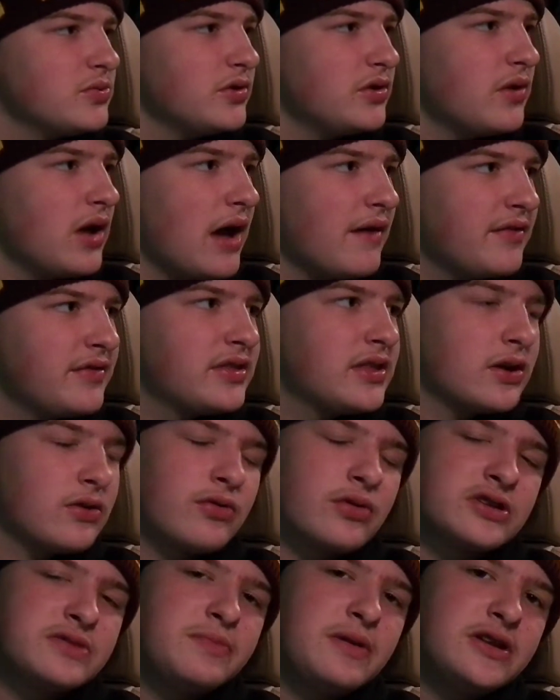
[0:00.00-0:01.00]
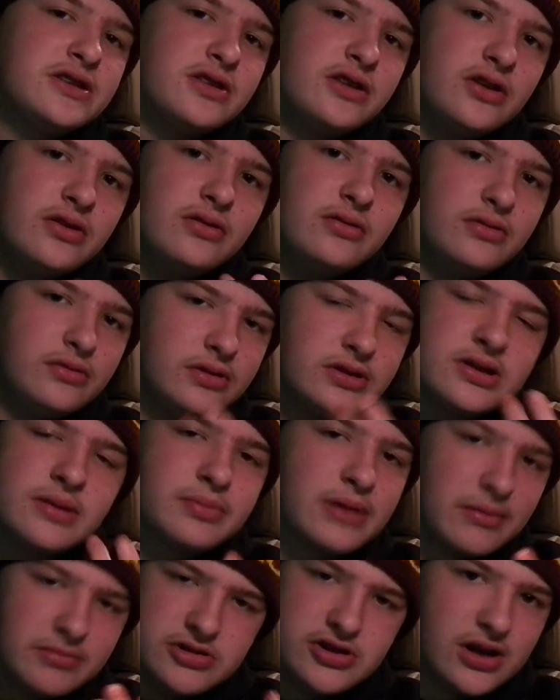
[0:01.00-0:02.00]
when you have a thick crust pizza. You
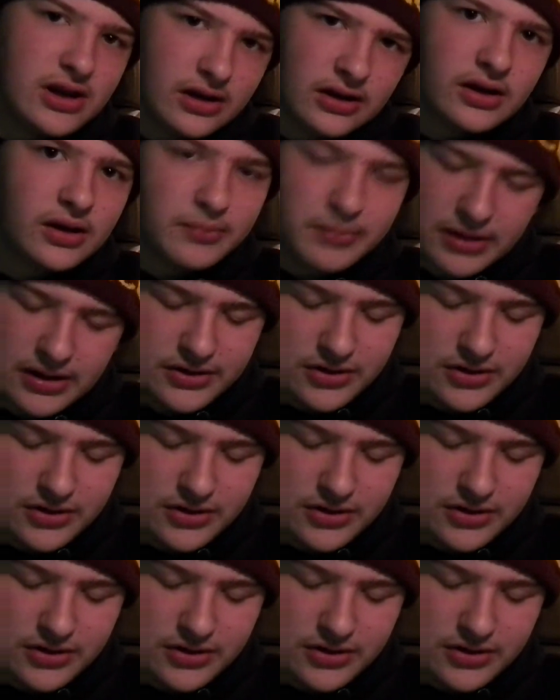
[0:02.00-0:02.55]
sometimes get a little bit of